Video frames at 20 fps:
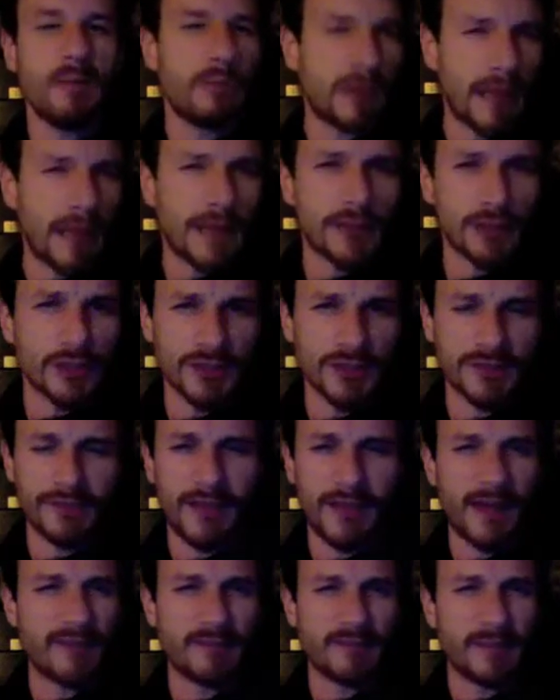pleasures of
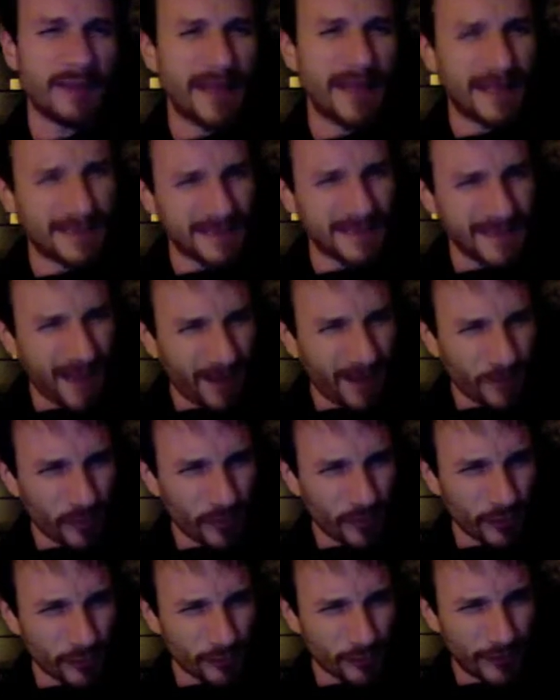life. But that's not
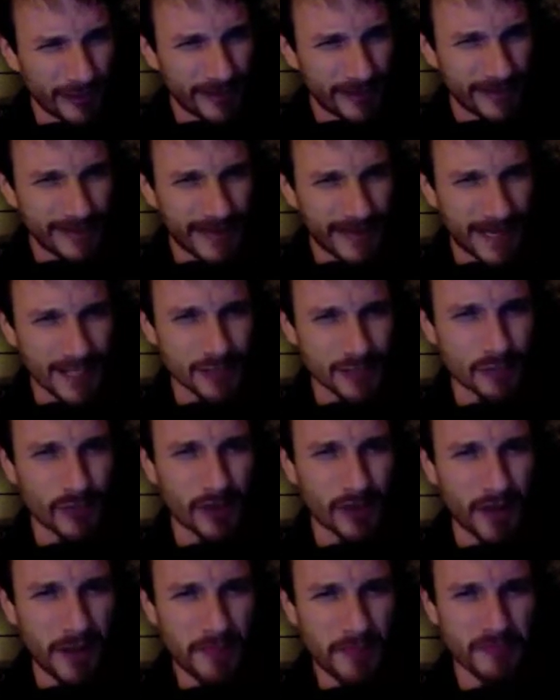where the real yes
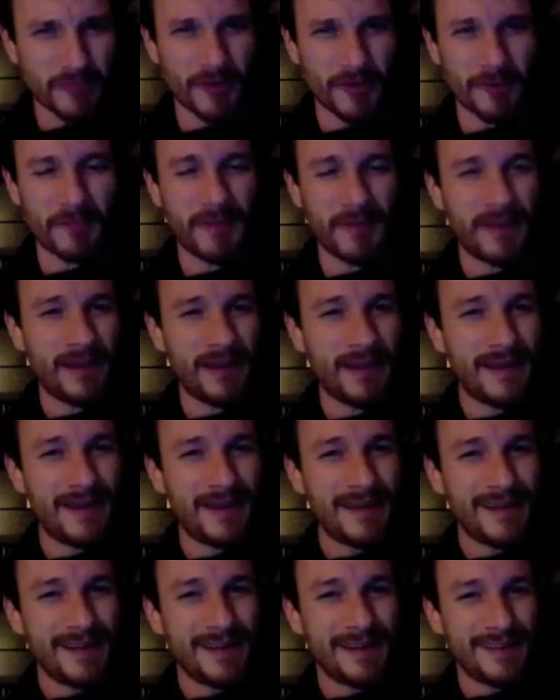will come from.
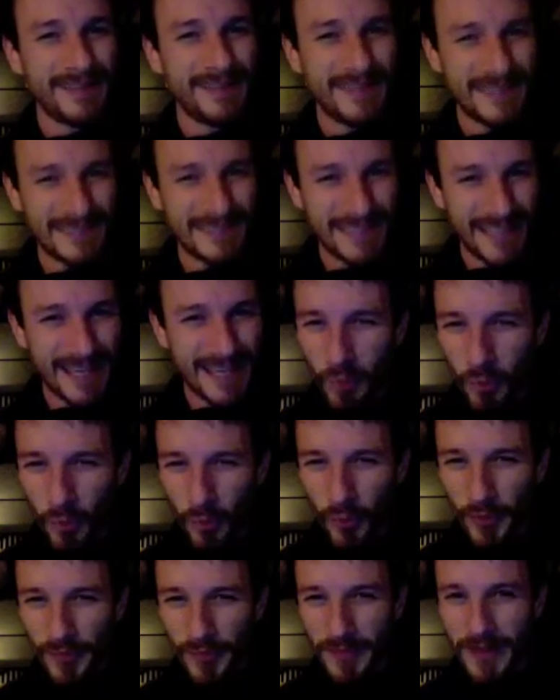This yes is
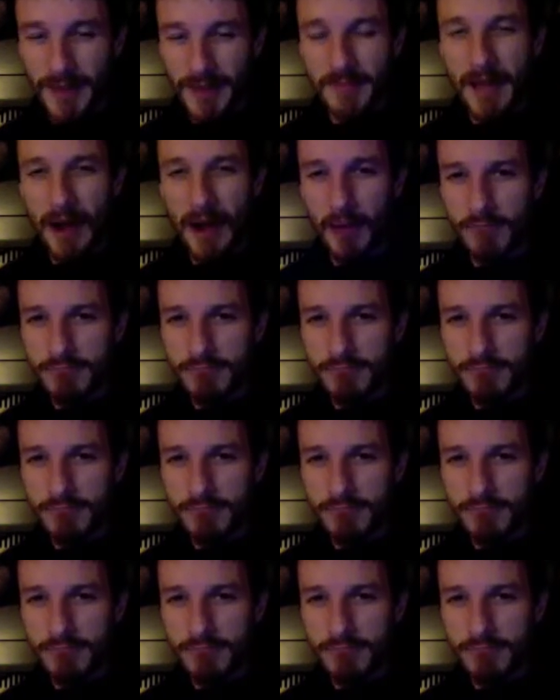more than about